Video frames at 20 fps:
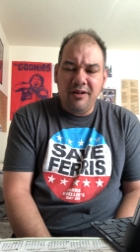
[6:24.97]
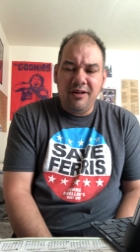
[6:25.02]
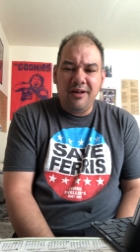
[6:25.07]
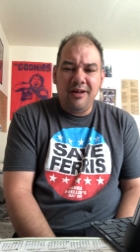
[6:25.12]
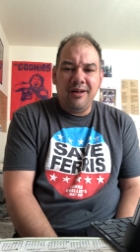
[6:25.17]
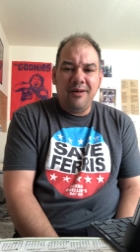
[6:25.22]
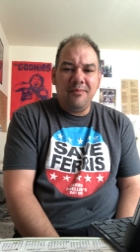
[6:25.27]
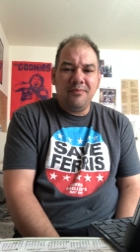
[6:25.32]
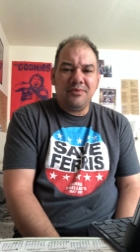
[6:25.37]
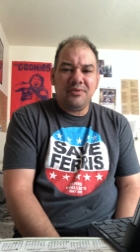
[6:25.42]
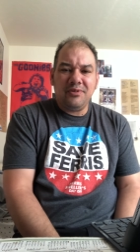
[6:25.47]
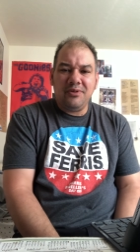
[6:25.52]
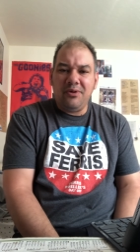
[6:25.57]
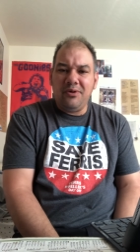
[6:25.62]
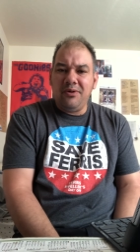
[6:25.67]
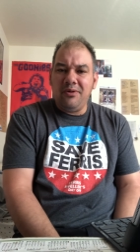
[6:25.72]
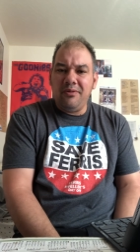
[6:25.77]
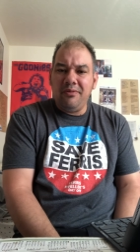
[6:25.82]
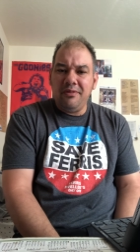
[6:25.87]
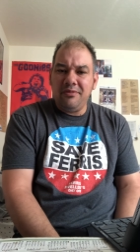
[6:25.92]
Um,
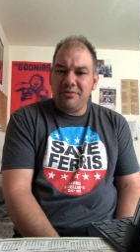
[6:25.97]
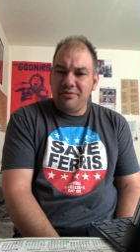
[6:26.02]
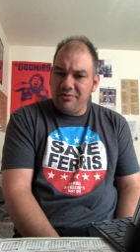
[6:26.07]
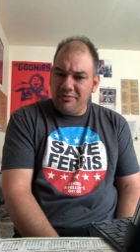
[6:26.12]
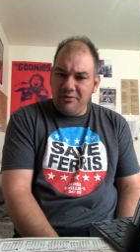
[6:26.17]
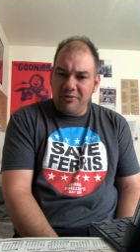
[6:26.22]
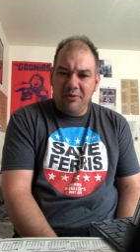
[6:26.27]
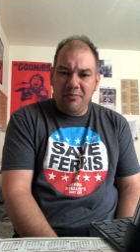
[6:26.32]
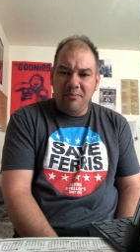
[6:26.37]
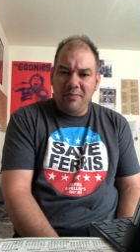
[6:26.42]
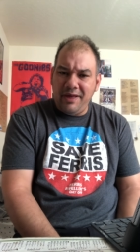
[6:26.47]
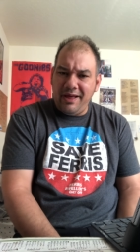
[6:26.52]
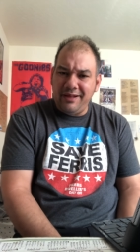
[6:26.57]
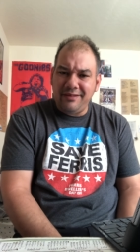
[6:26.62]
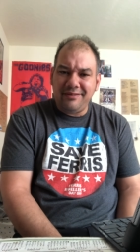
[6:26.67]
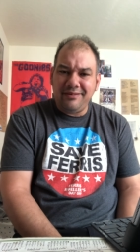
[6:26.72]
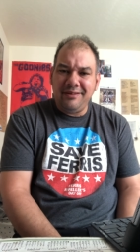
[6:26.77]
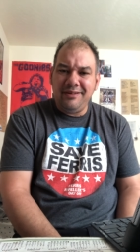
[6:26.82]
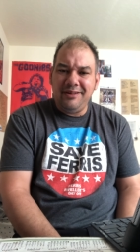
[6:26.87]
so let's throw it back to